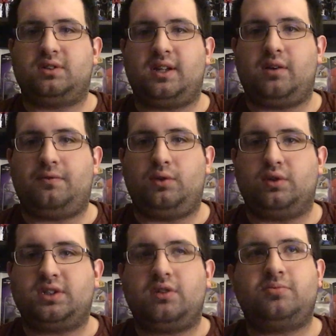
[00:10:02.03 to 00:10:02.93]
Now, if you'll
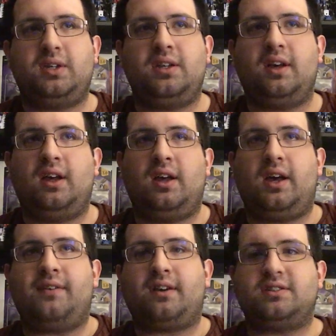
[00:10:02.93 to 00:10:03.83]
excuse me,
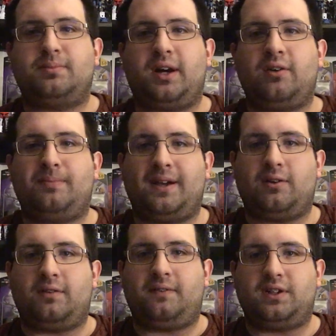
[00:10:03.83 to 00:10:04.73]
I've got some Iron
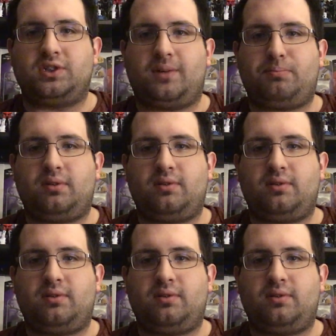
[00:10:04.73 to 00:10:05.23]
Banner to finish up.